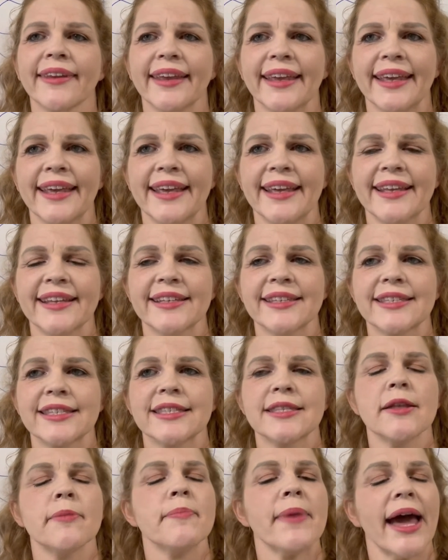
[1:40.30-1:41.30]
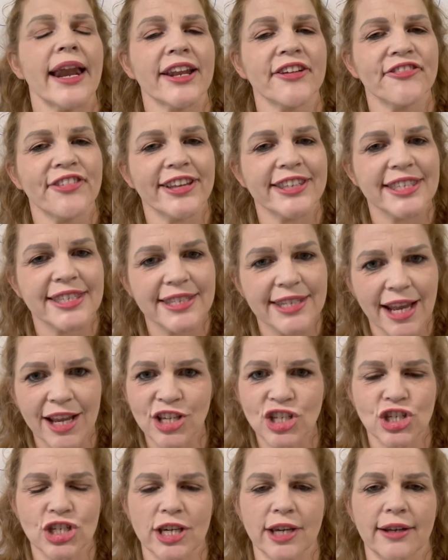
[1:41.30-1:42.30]
is the
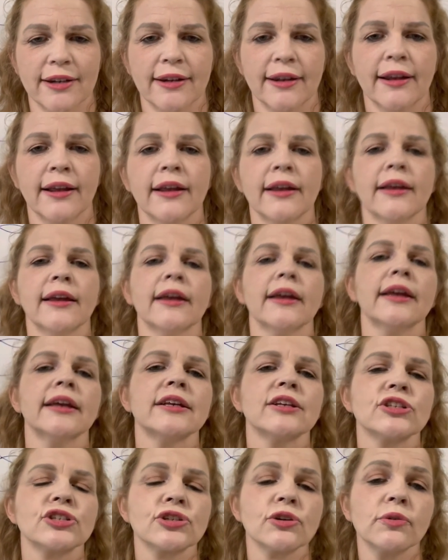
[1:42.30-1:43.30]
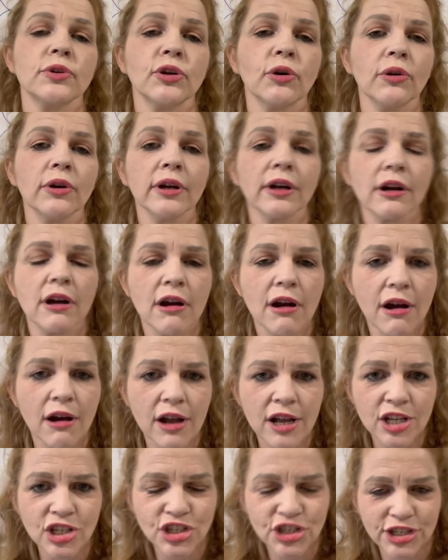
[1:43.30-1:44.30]
manifestation. So your
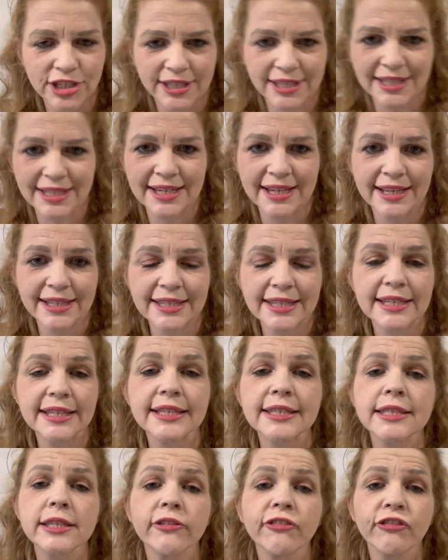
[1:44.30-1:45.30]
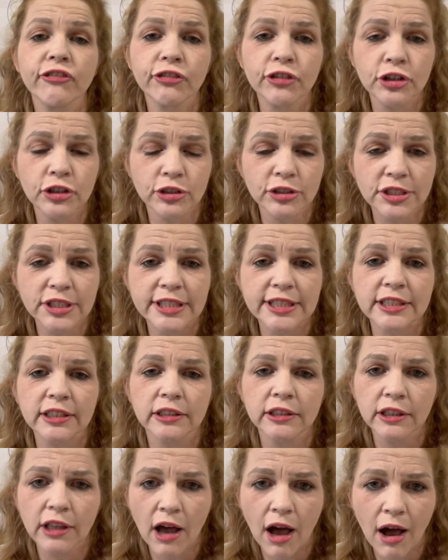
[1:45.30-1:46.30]
consciousness is the first
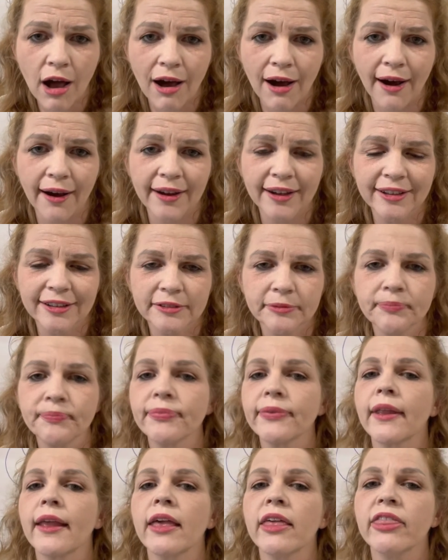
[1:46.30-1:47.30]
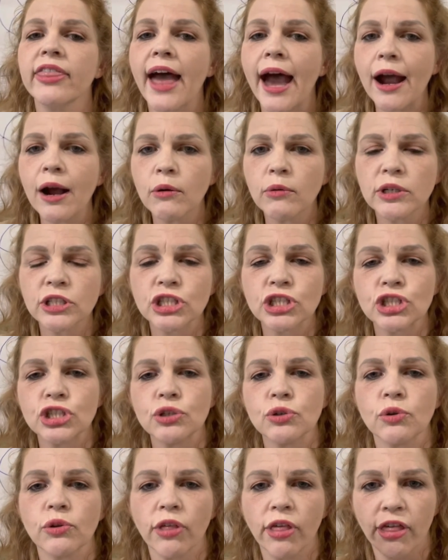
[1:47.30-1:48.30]
law. That which
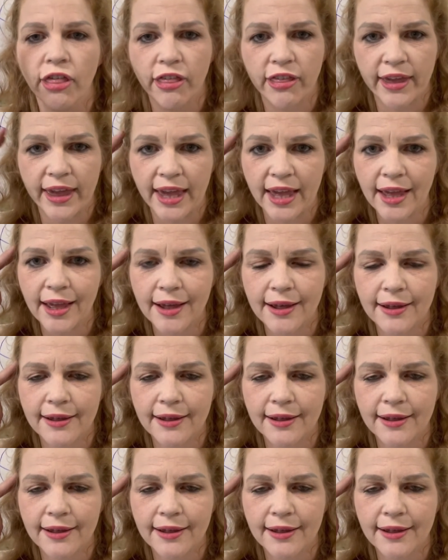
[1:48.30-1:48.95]
you think